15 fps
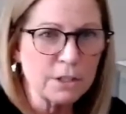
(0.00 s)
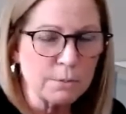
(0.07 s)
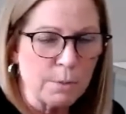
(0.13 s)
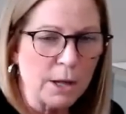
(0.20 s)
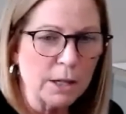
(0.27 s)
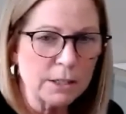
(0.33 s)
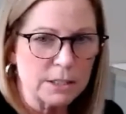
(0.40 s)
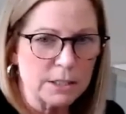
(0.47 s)
the
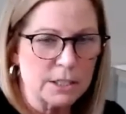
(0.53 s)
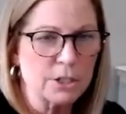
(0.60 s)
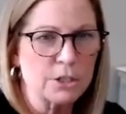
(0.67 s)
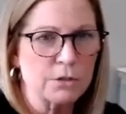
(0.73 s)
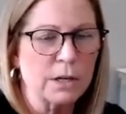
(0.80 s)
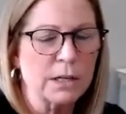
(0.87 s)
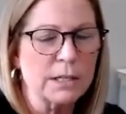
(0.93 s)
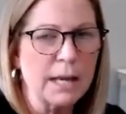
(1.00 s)
smallest
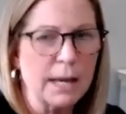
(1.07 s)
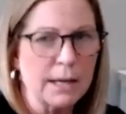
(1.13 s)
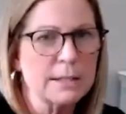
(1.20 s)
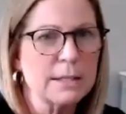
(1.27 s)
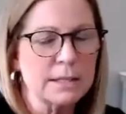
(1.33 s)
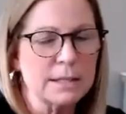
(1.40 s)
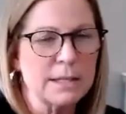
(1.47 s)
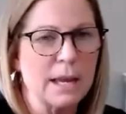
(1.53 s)
district has
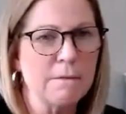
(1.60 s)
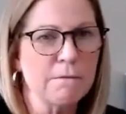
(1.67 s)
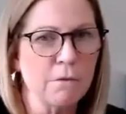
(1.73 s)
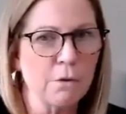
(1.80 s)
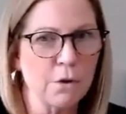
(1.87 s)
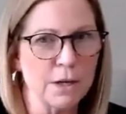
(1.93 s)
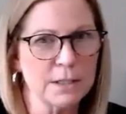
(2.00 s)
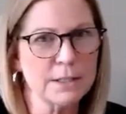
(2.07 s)
the same
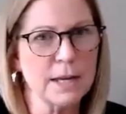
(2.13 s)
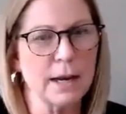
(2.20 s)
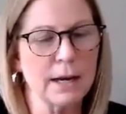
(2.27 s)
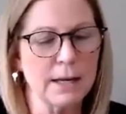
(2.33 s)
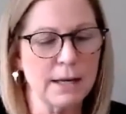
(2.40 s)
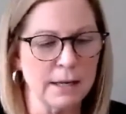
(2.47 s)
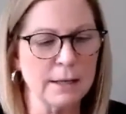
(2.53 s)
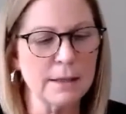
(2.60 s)
voice
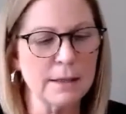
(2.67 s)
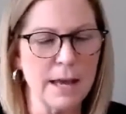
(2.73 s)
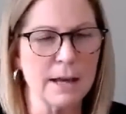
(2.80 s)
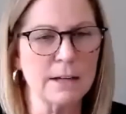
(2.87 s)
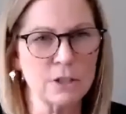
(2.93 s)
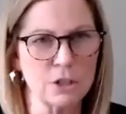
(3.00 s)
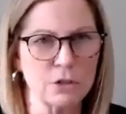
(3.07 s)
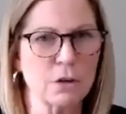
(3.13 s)
in
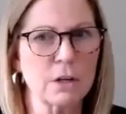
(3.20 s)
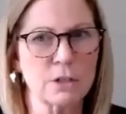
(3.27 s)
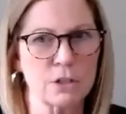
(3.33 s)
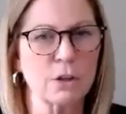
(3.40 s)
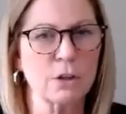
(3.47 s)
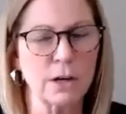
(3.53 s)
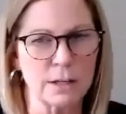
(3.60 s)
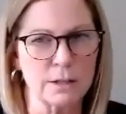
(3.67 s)
that
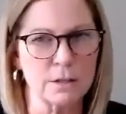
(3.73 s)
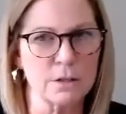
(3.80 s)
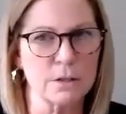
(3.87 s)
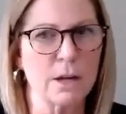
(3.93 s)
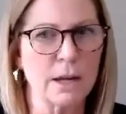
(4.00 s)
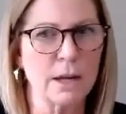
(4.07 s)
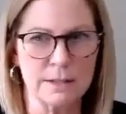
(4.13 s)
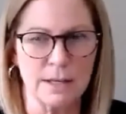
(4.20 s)
structure
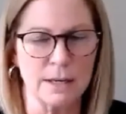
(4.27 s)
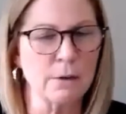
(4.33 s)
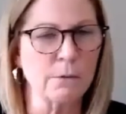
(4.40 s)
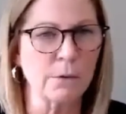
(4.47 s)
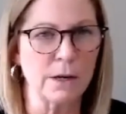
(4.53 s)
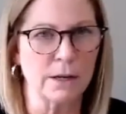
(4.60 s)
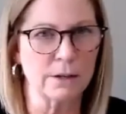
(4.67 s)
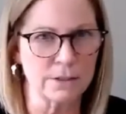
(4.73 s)
as
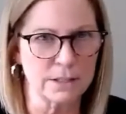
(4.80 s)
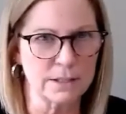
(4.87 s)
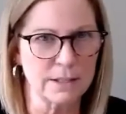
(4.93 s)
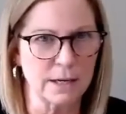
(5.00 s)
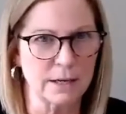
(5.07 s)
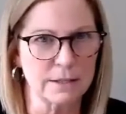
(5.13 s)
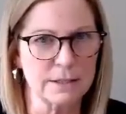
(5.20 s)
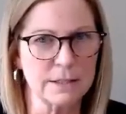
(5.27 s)
anyone else
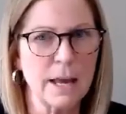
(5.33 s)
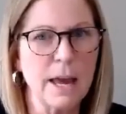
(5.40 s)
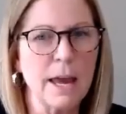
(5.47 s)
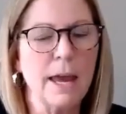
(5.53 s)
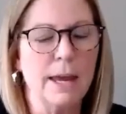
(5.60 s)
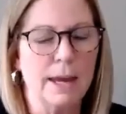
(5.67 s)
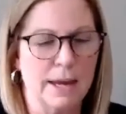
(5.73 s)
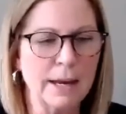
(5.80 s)
does.
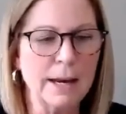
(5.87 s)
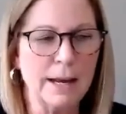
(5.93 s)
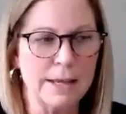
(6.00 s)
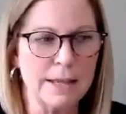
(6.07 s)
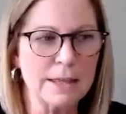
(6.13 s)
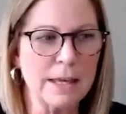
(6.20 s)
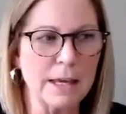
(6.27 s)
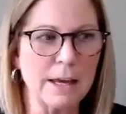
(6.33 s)
And I
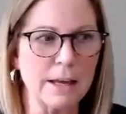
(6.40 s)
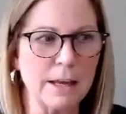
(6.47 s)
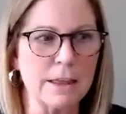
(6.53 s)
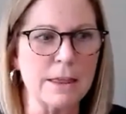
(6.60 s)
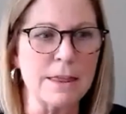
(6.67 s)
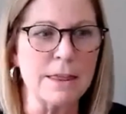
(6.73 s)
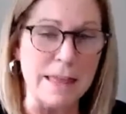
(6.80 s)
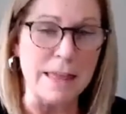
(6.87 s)
think
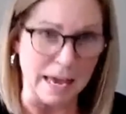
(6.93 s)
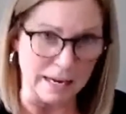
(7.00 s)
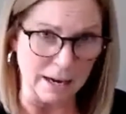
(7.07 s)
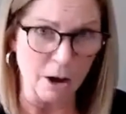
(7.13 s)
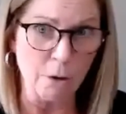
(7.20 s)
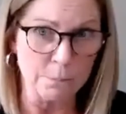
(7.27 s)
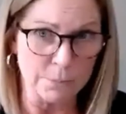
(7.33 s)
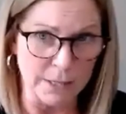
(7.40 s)
that
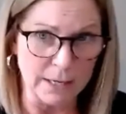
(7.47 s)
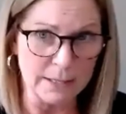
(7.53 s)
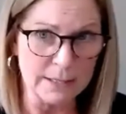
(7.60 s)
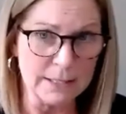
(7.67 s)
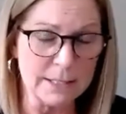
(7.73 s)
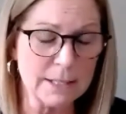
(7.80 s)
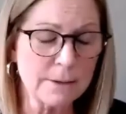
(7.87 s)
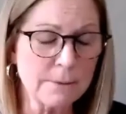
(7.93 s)
helped
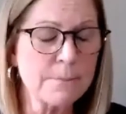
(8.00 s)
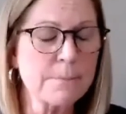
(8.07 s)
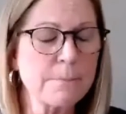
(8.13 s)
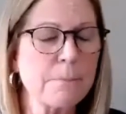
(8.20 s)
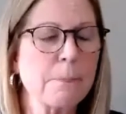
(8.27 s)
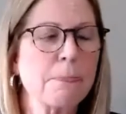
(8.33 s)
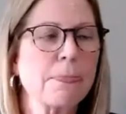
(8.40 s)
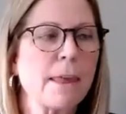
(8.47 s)
us.
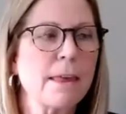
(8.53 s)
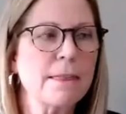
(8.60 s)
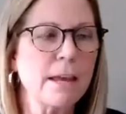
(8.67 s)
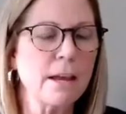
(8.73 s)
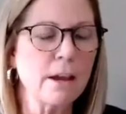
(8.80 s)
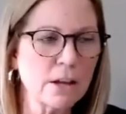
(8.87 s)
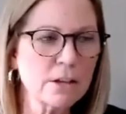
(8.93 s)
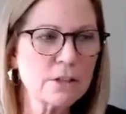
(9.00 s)

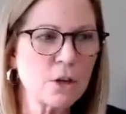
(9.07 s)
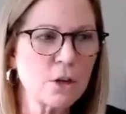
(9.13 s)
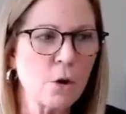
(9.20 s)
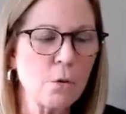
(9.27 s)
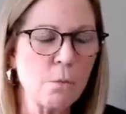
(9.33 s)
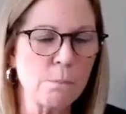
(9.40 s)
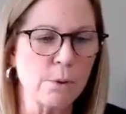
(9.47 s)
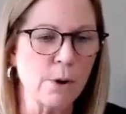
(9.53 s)
They
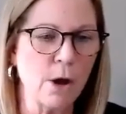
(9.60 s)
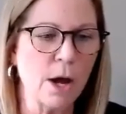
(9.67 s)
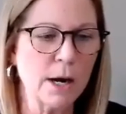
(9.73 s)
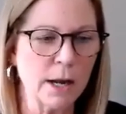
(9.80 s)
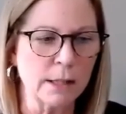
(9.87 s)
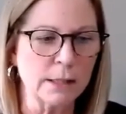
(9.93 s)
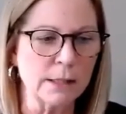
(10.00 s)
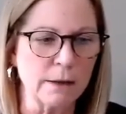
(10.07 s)
also brought
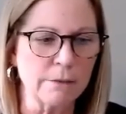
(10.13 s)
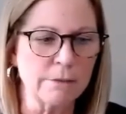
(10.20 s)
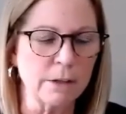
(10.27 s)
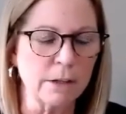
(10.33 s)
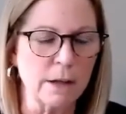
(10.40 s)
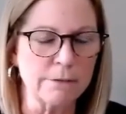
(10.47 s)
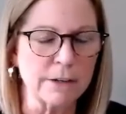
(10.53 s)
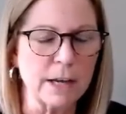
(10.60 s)
a
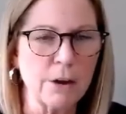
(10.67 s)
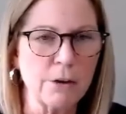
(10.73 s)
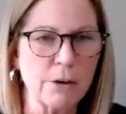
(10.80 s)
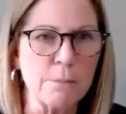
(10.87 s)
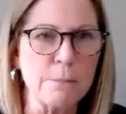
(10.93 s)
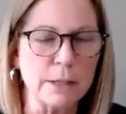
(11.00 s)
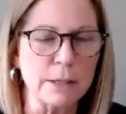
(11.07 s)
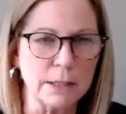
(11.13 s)
level of
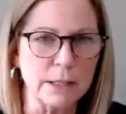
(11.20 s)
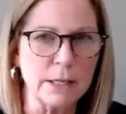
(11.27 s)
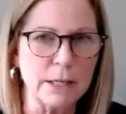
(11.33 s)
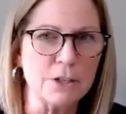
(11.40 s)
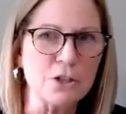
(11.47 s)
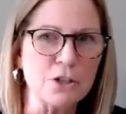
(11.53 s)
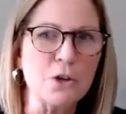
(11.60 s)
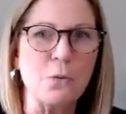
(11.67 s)
accountability
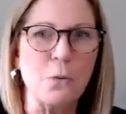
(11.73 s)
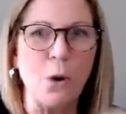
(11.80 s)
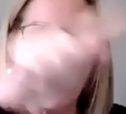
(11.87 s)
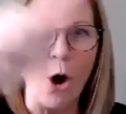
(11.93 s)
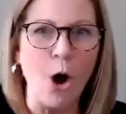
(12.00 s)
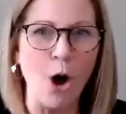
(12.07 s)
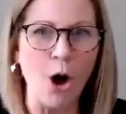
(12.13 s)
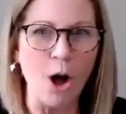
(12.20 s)
to
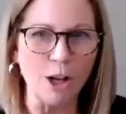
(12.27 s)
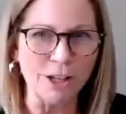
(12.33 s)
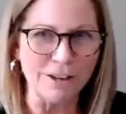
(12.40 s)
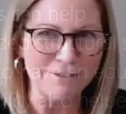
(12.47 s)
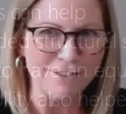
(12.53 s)
all